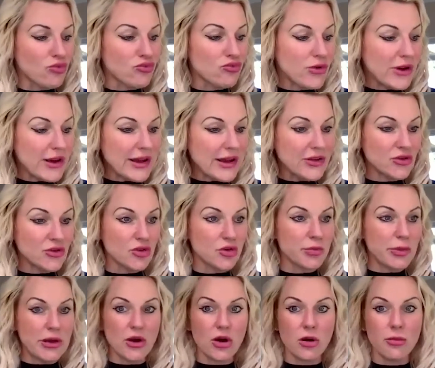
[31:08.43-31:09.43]
read or
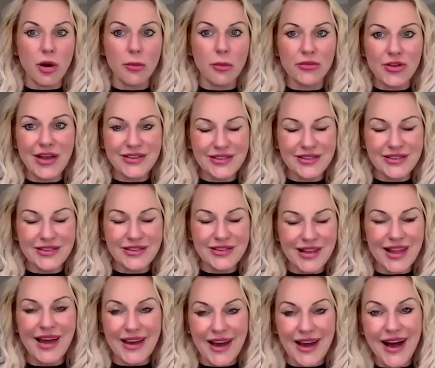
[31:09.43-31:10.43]
become obsessed
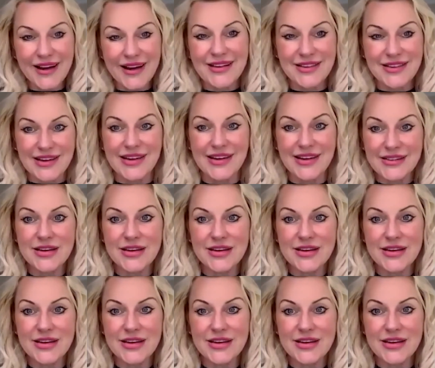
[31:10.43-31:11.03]
like I did,